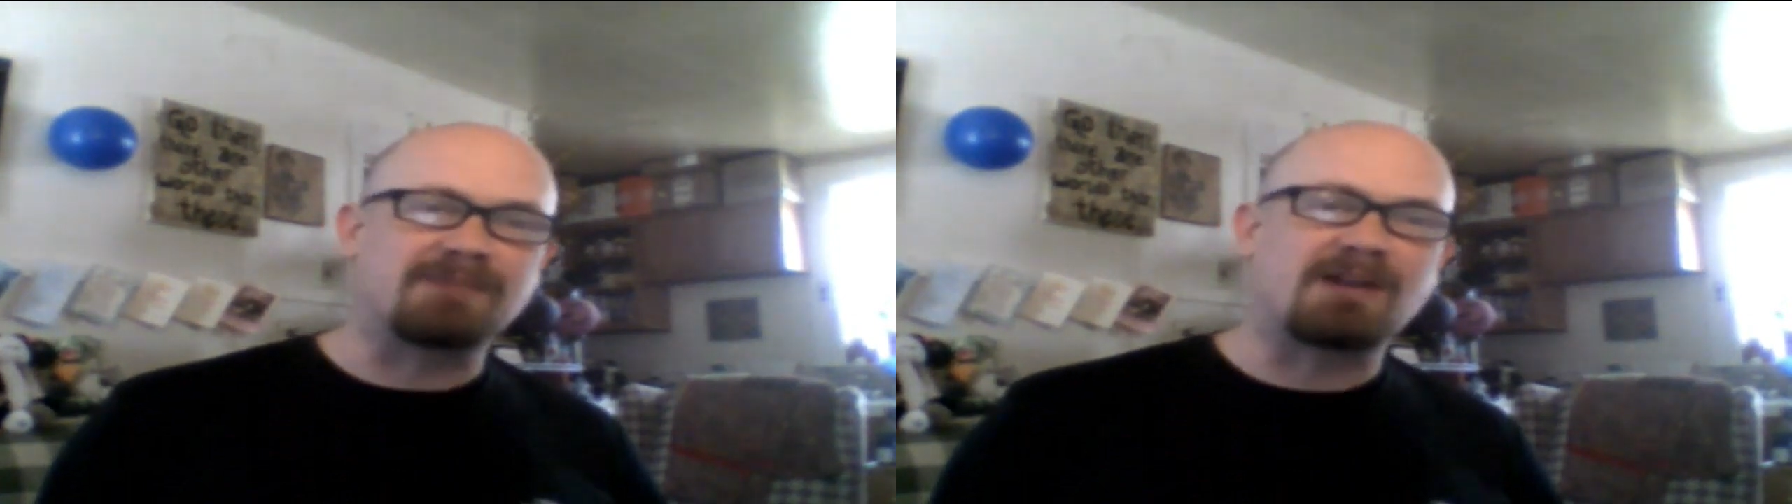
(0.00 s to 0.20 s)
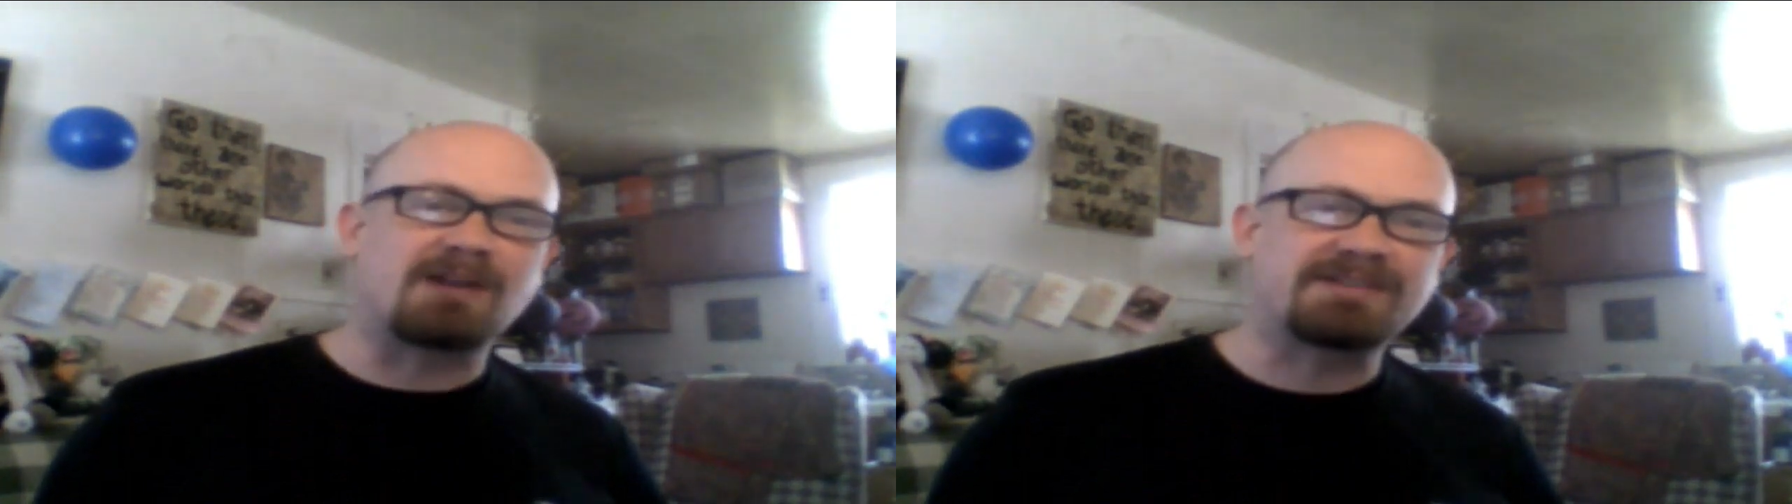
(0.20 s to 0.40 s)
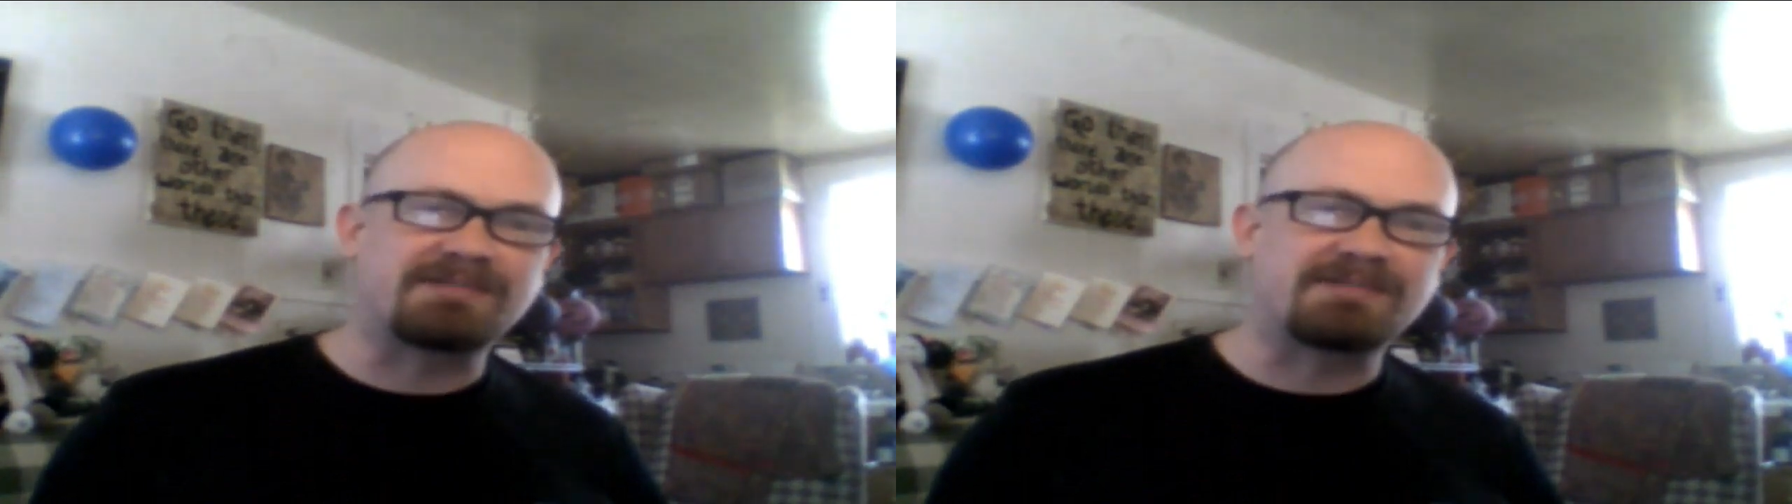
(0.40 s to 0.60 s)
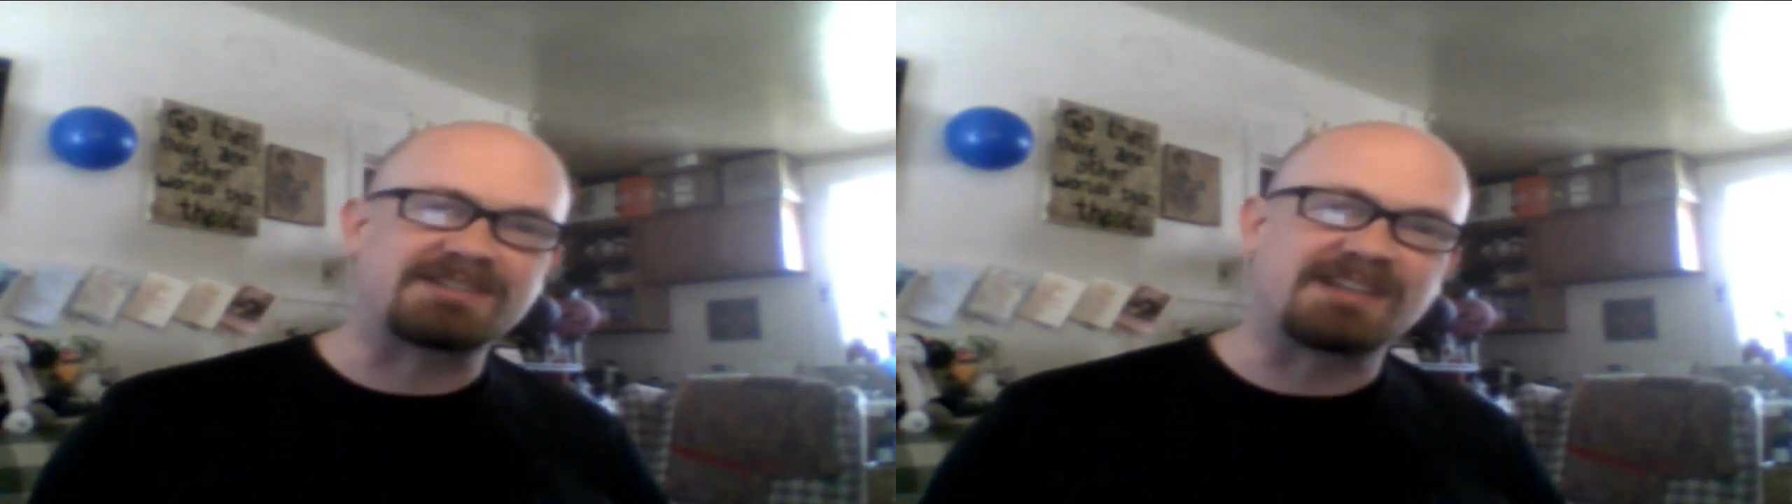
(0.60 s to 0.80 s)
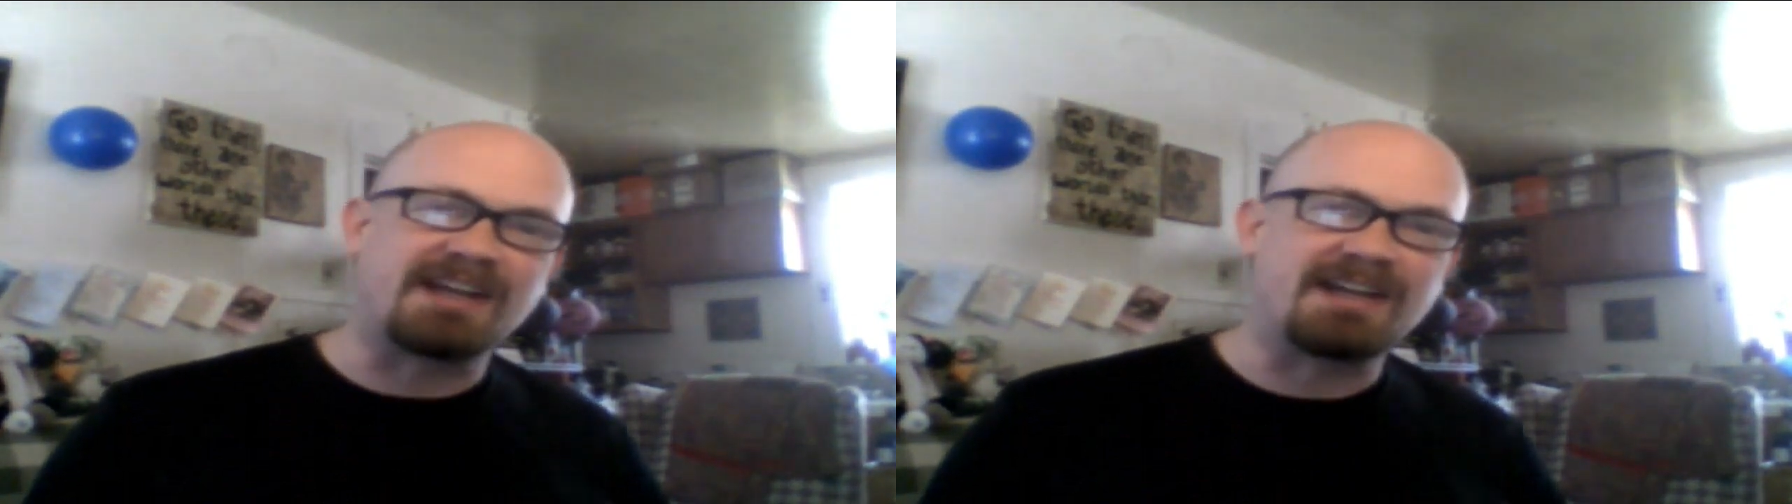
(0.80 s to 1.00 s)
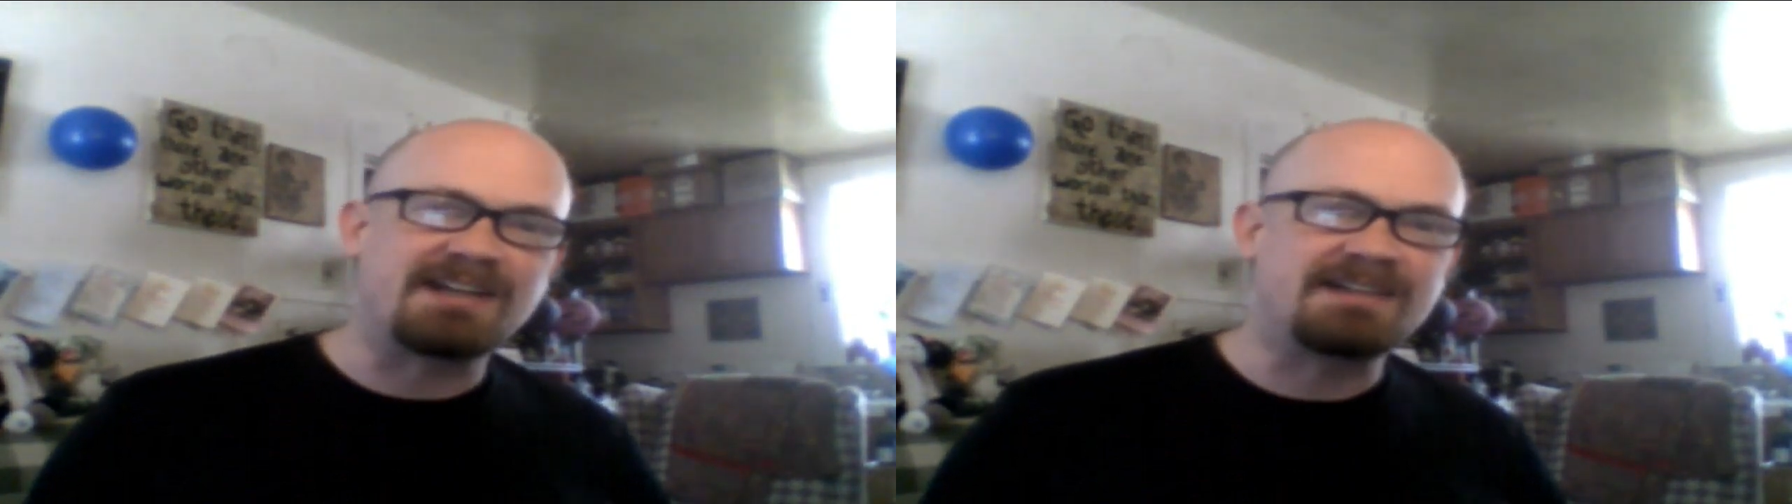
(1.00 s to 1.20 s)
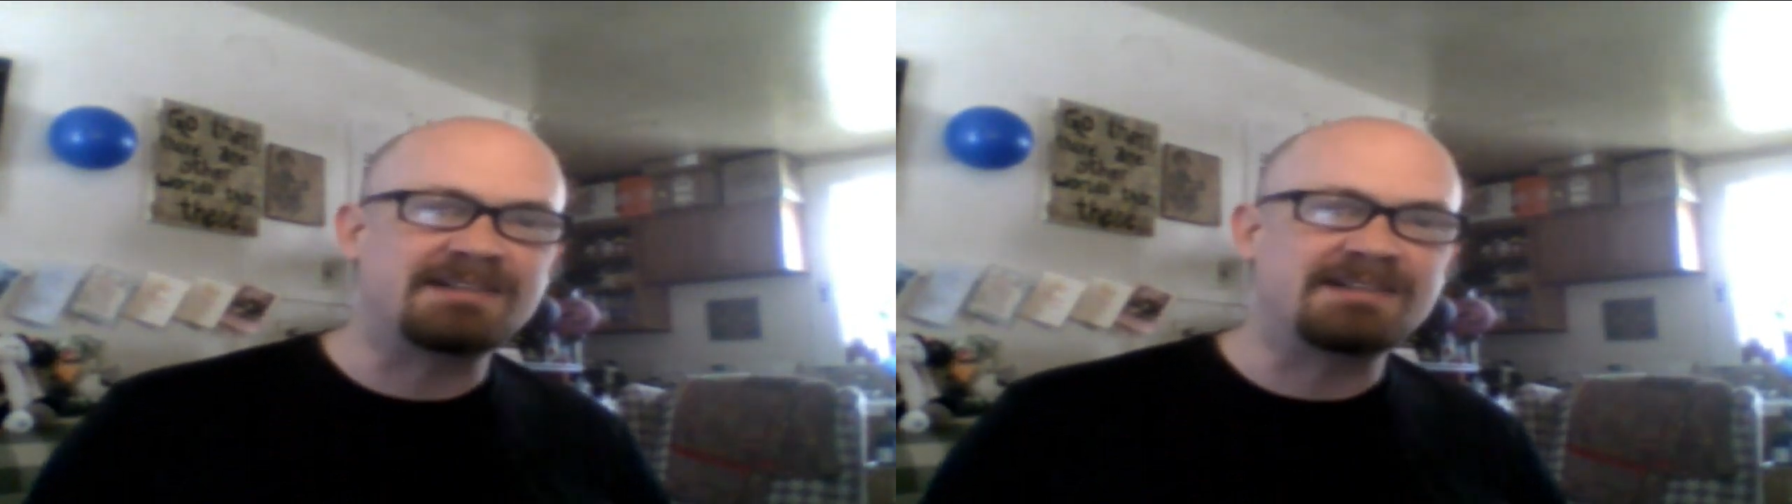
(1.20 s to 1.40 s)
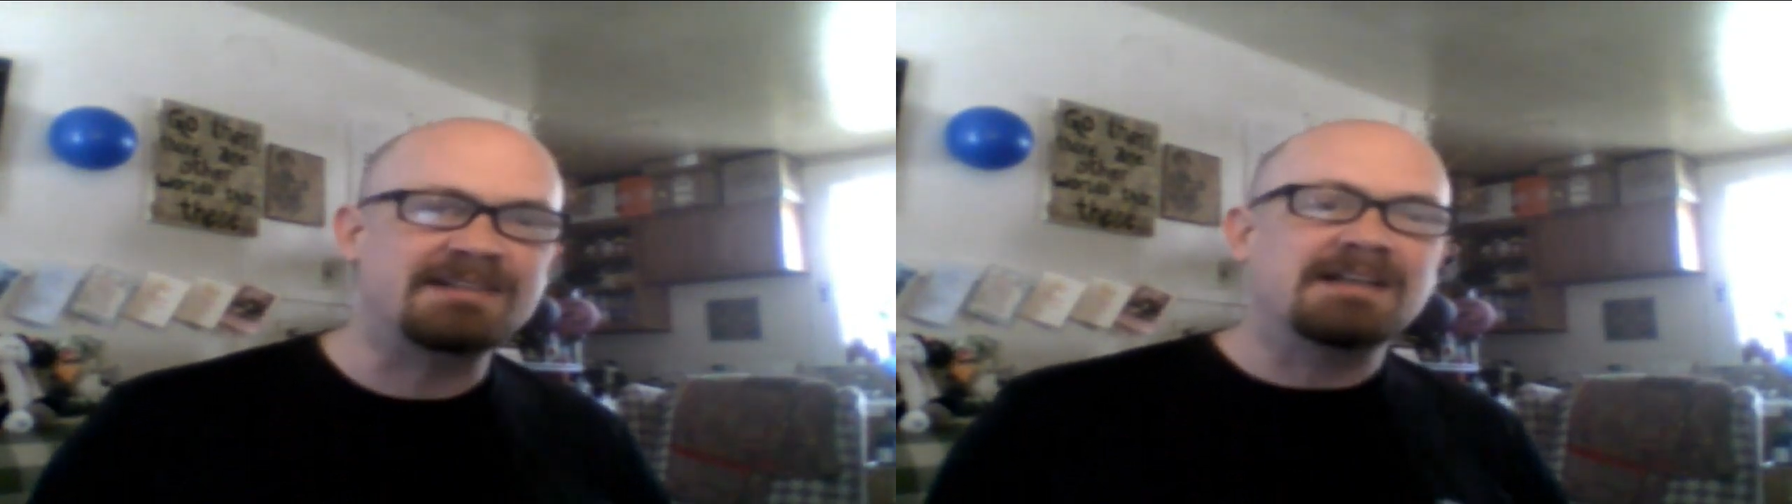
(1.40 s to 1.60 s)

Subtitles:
relatively sane,